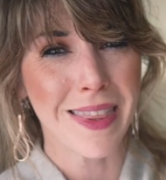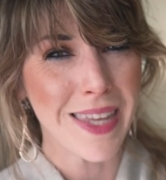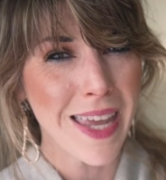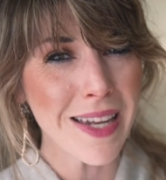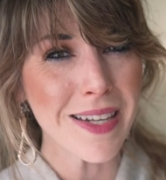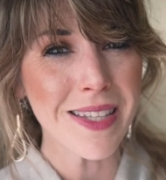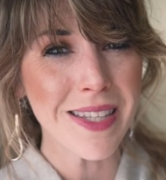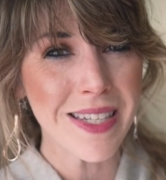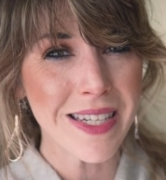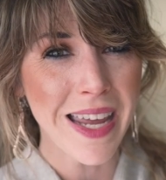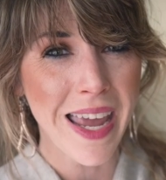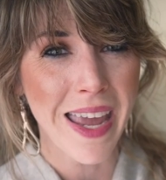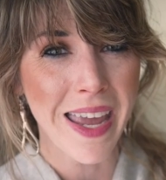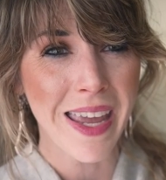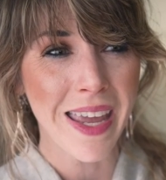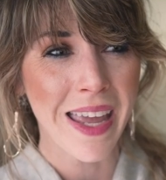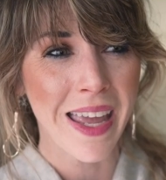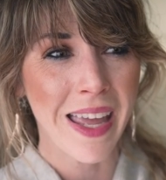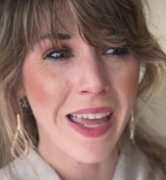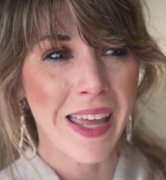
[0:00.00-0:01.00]
at the end of the
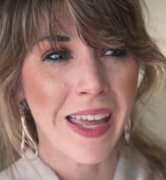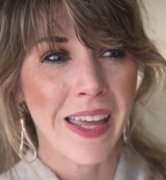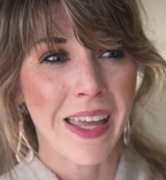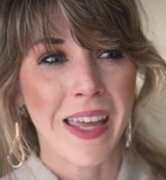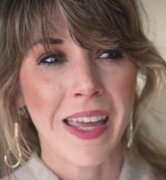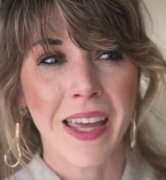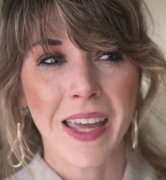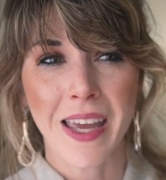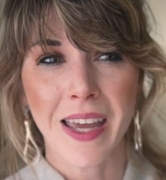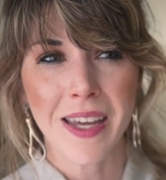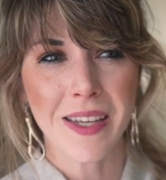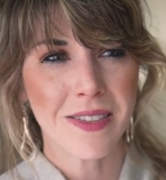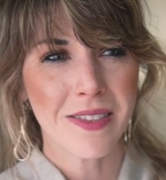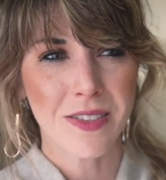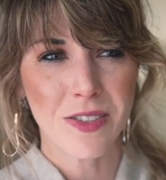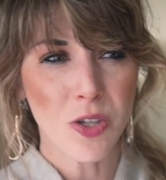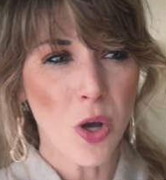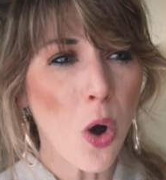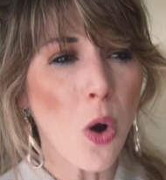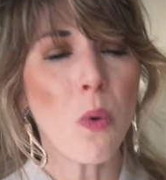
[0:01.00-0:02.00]
day,
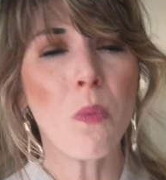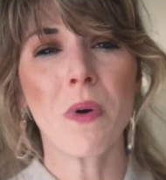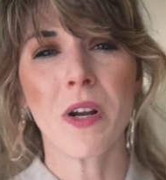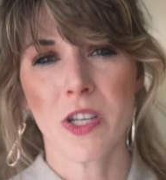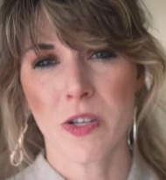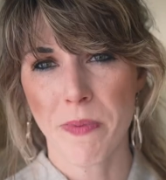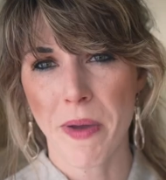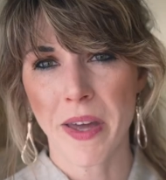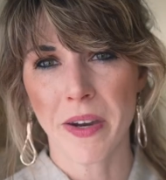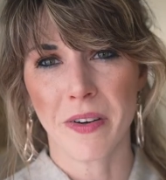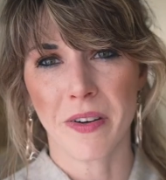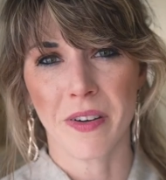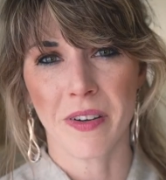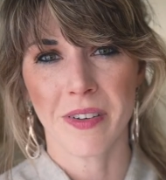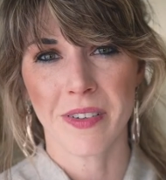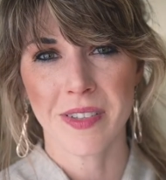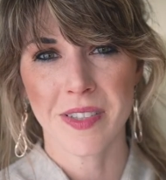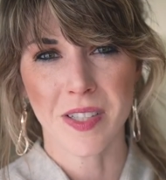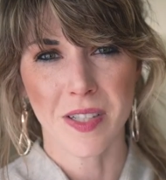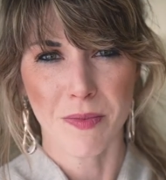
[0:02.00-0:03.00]
it's so much better
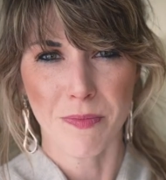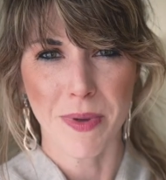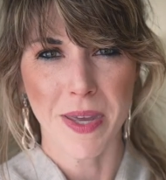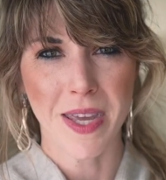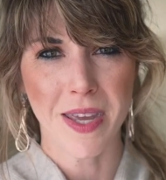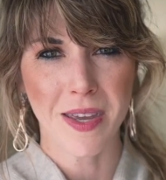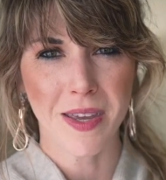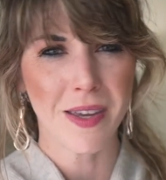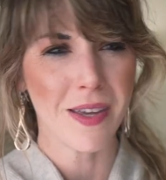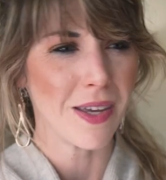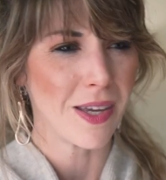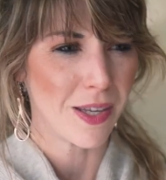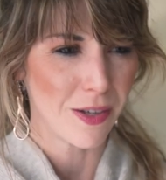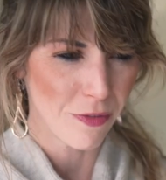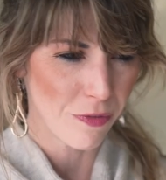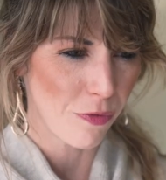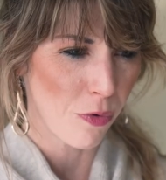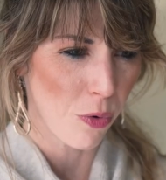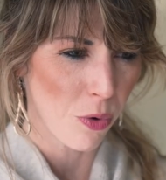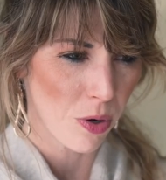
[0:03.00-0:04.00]
to be
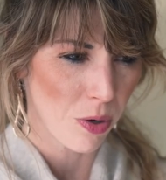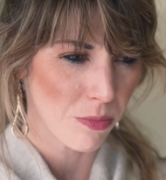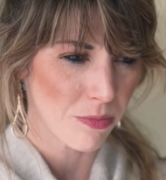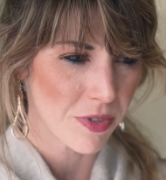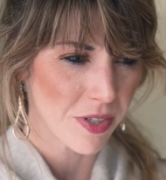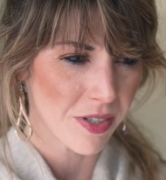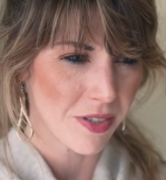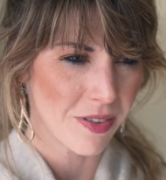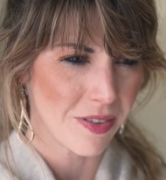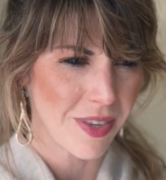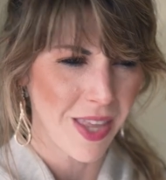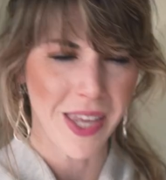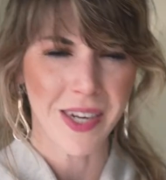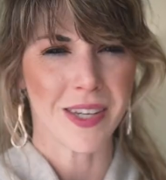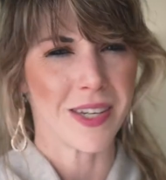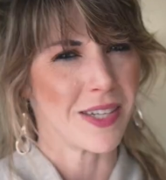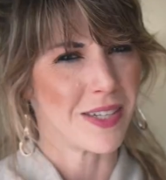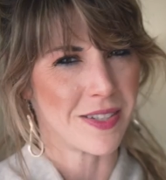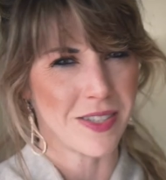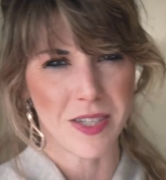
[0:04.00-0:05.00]
informed than
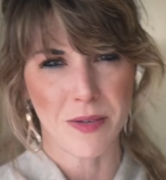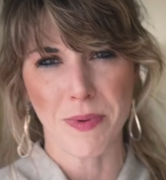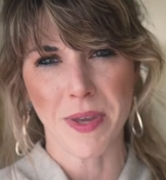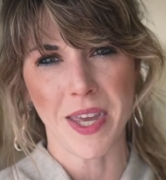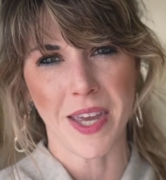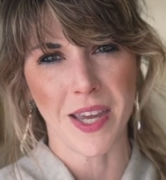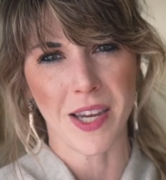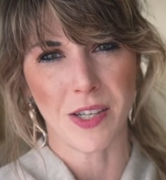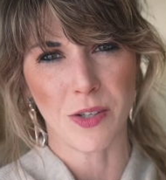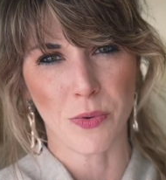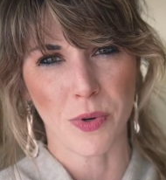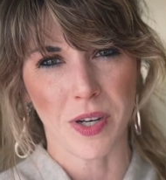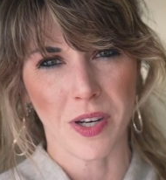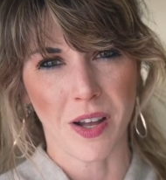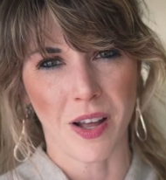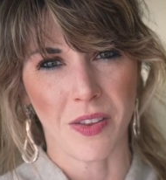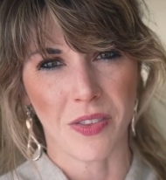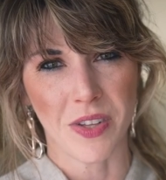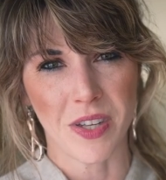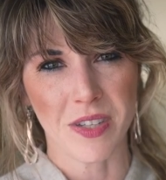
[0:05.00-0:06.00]
it is to be
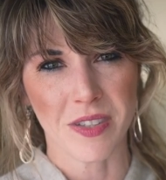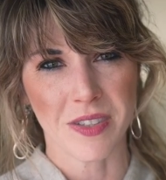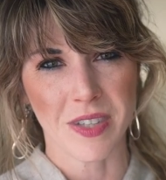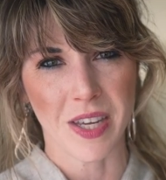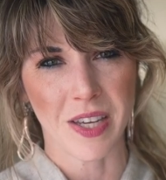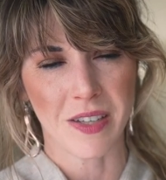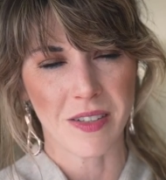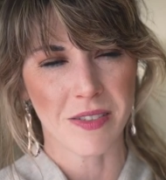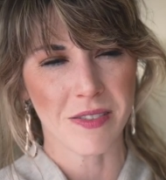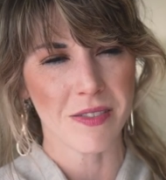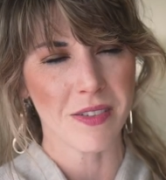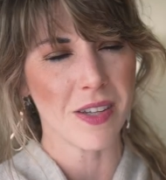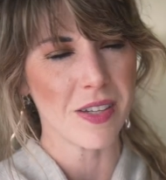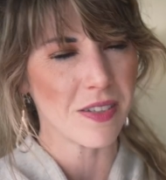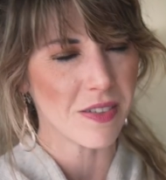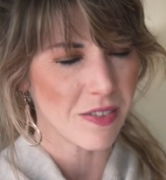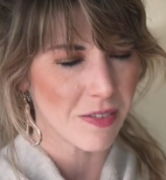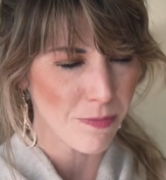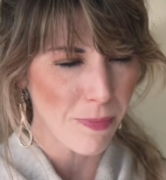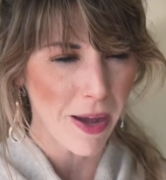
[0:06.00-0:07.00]
ignorant on these things,
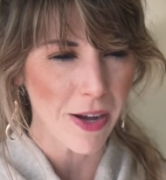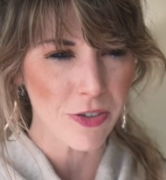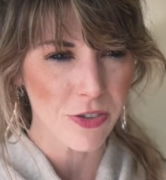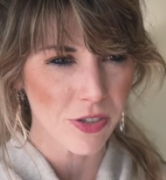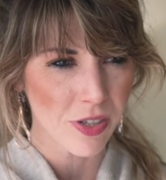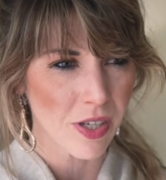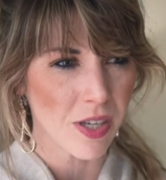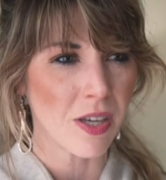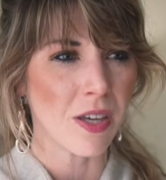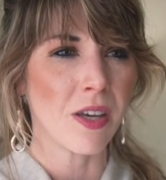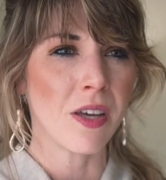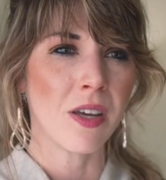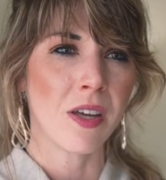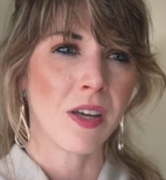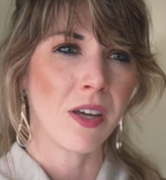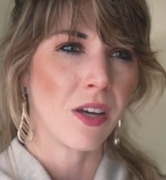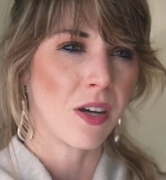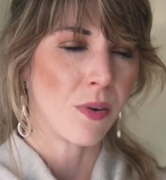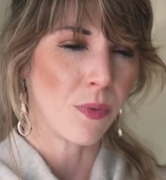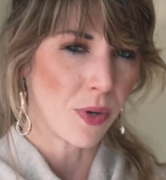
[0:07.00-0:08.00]
especially
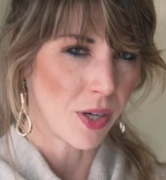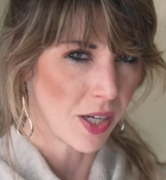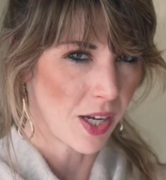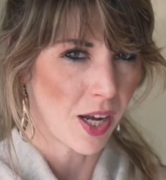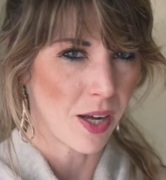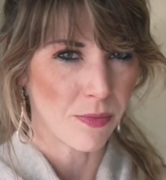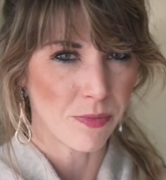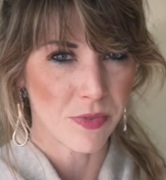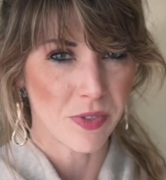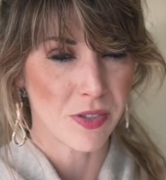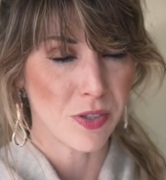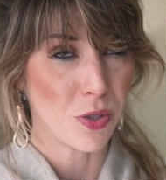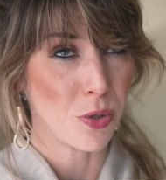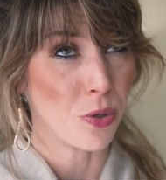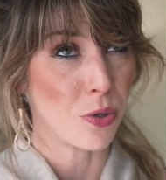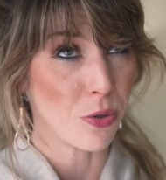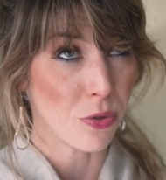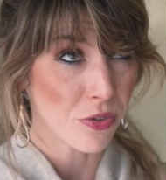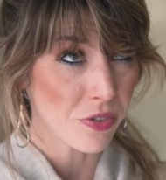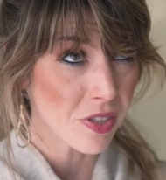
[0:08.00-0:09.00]
when it comes to
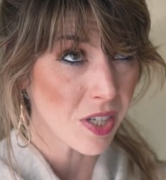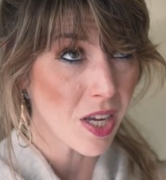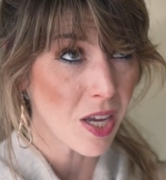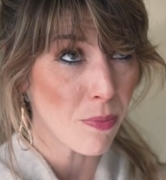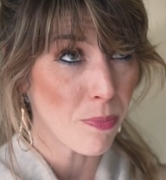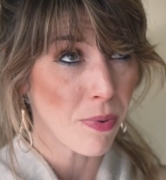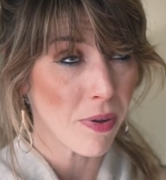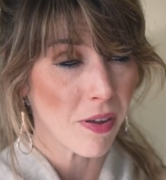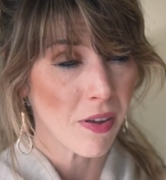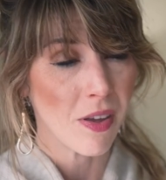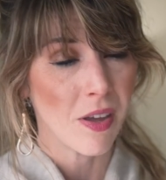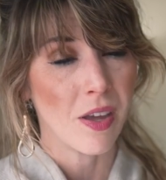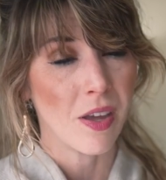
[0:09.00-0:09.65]
your sleep